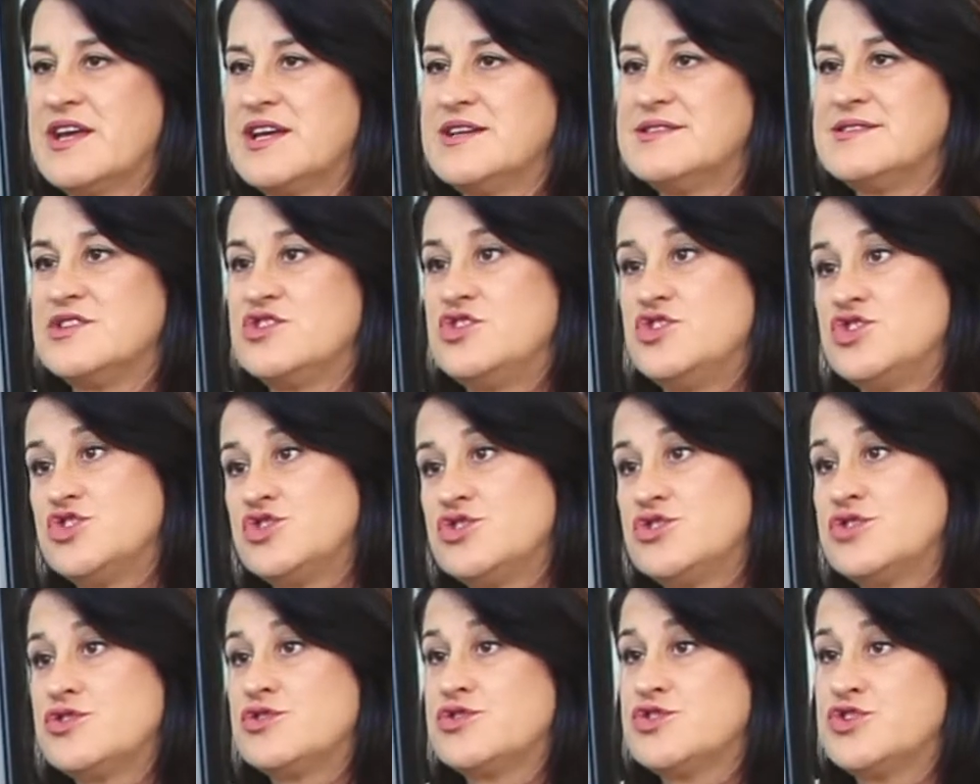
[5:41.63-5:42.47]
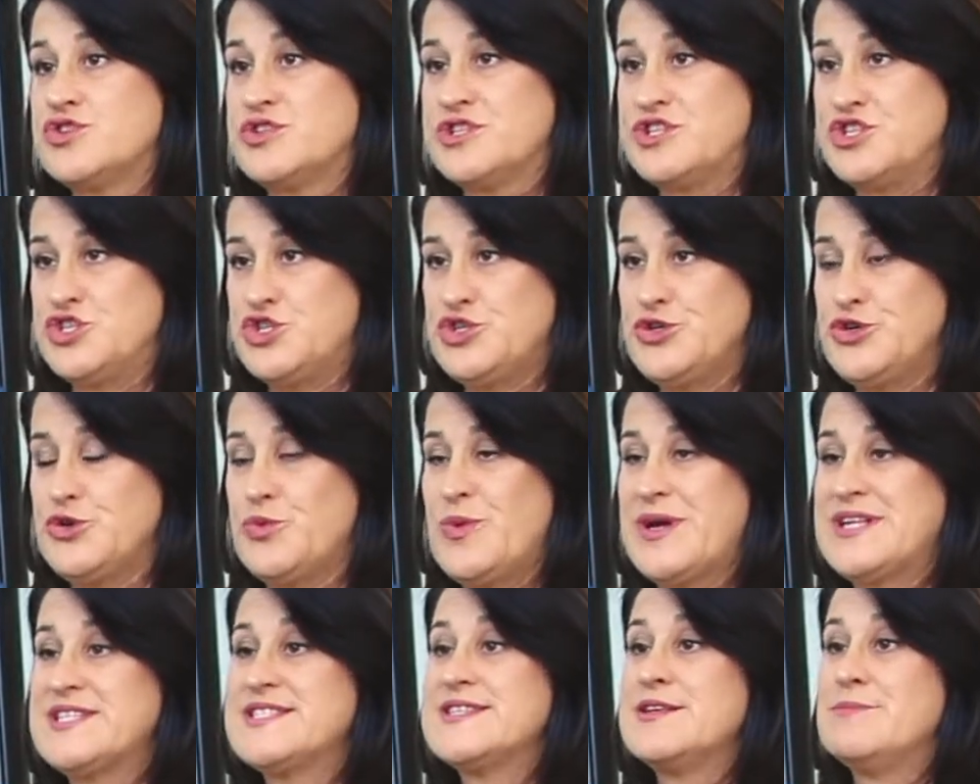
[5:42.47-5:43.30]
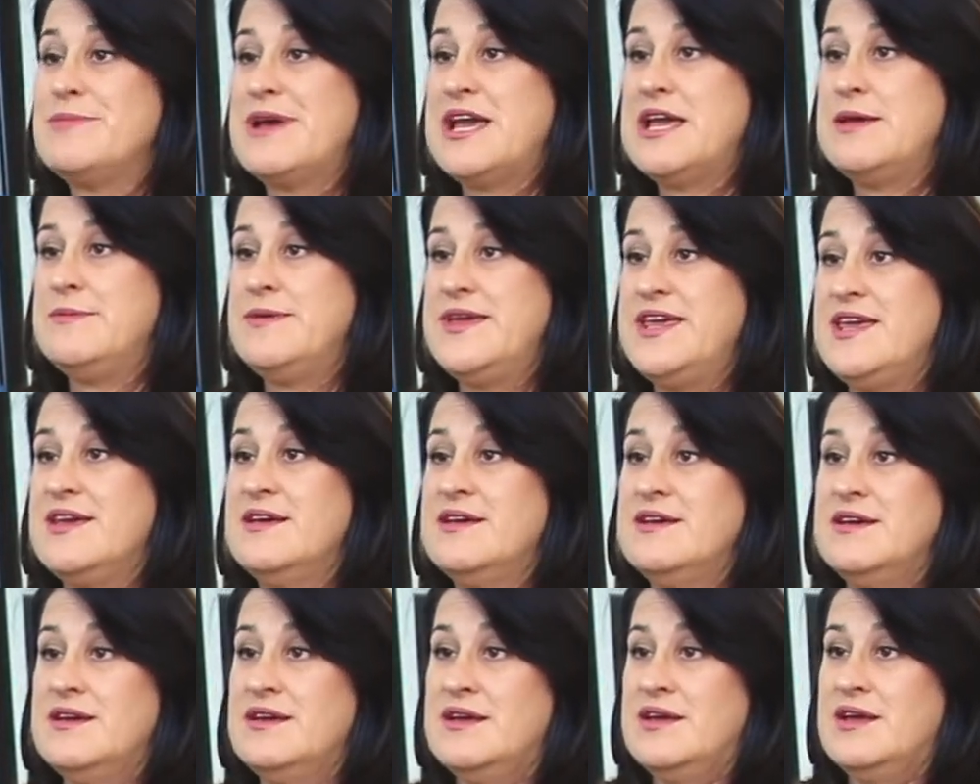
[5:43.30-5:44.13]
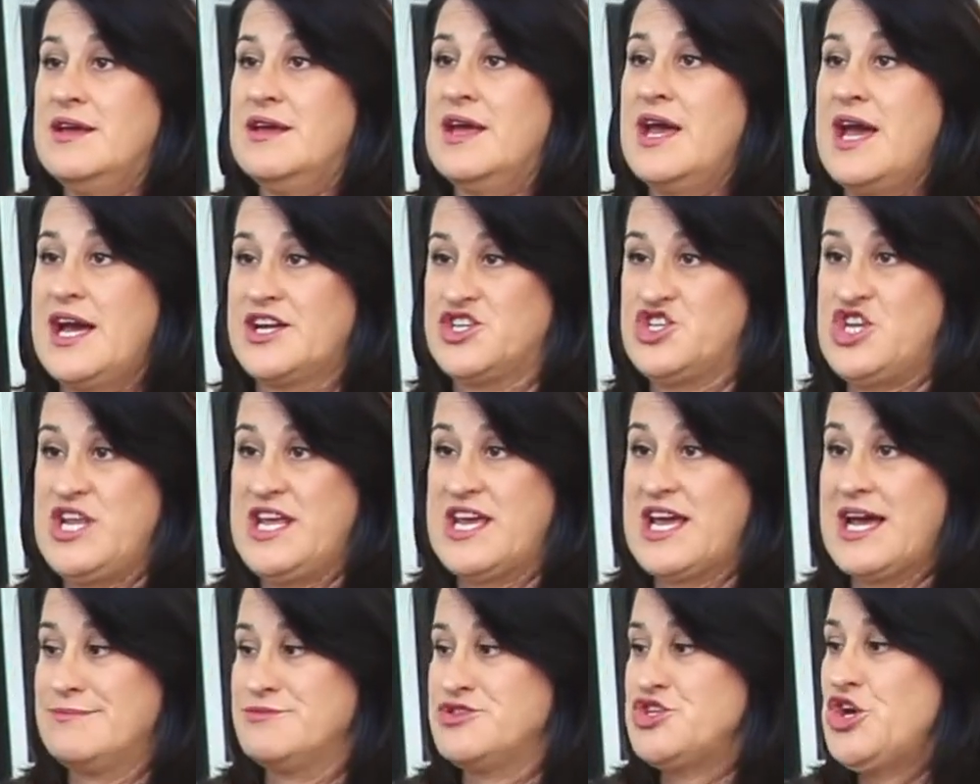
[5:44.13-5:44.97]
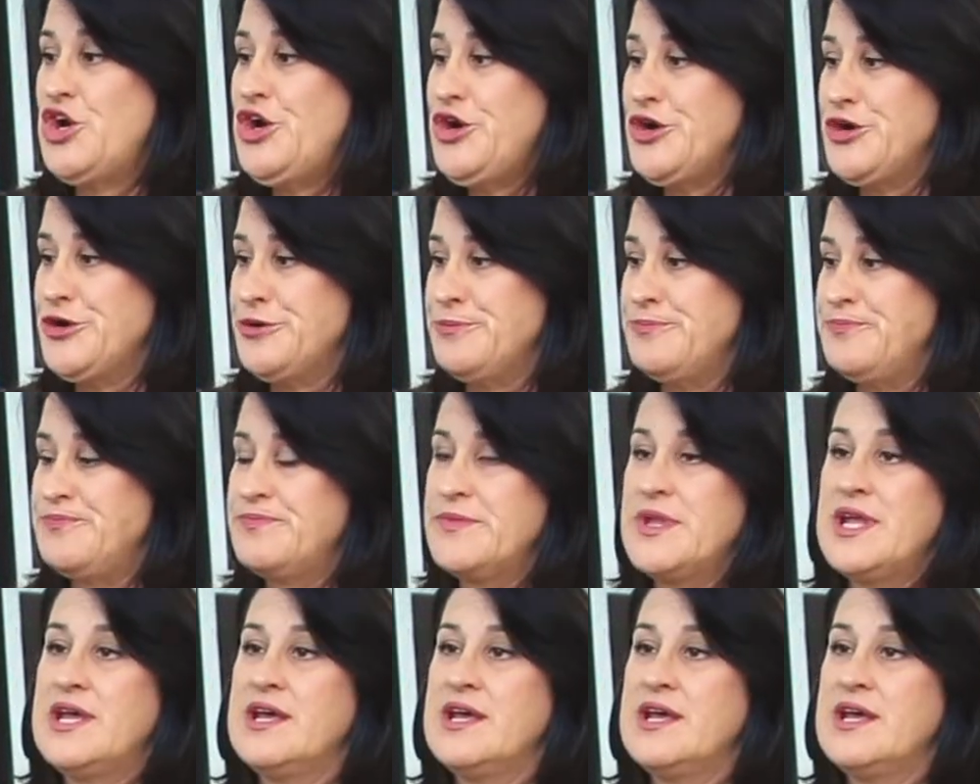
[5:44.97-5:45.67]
things that you should or shouldn't do once the baby actually comes home,